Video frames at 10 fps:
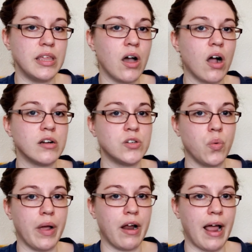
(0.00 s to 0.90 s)
really hard
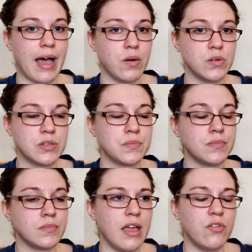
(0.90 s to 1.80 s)
to wear out.
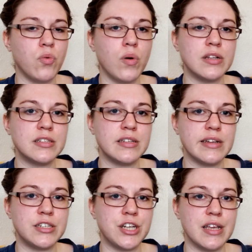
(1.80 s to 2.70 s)
Uh, if one
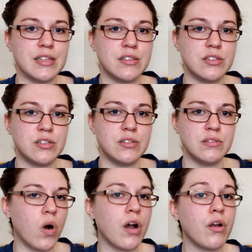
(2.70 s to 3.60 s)
stitch is
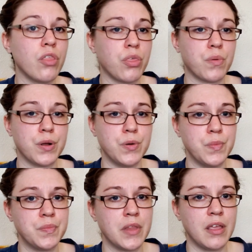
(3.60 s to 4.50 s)
worn
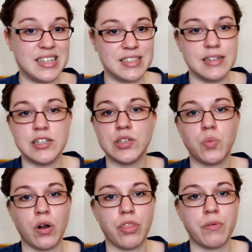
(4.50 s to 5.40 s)
through, that stitch
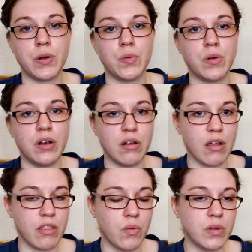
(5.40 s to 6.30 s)
is worn through.
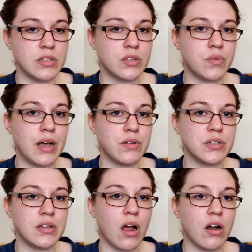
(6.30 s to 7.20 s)
None of the ones
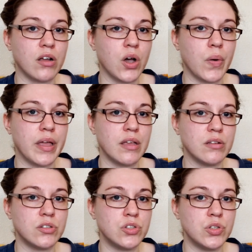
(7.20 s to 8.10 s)
around it are
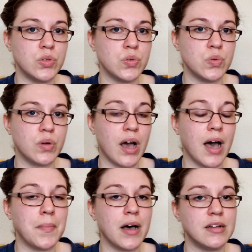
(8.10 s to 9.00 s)
going to
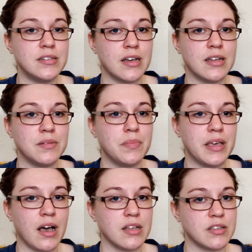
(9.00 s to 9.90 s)
come undone
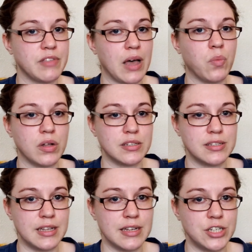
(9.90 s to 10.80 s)
because of that one
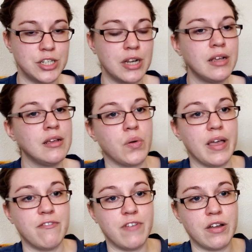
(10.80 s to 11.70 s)
stitch.
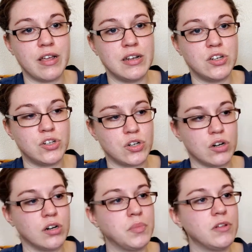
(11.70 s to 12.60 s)
So a very
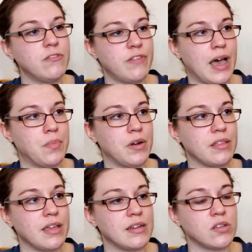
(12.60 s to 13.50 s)
durable
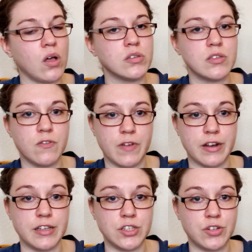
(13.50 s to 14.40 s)
fabric that is also
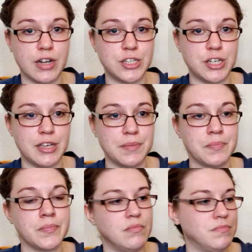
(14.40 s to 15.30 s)
very
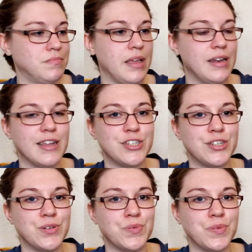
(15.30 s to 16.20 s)
stretchy. The main
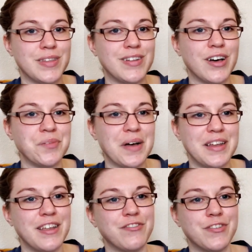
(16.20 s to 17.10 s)
issue with
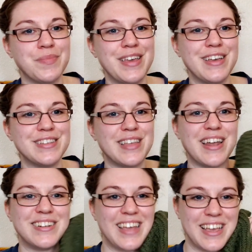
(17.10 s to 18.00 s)
nalbinding for me is
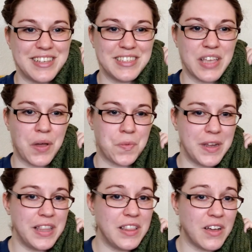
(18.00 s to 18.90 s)
that it takes a
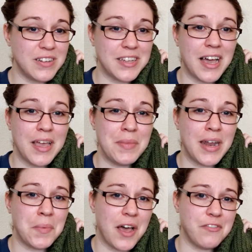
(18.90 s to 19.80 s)
really long time
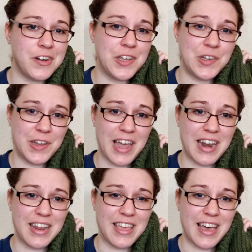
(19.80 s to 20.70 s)
and I'm not very good
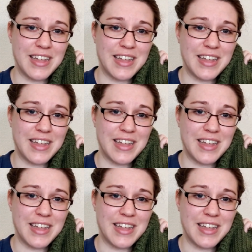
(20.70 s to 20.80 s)
at it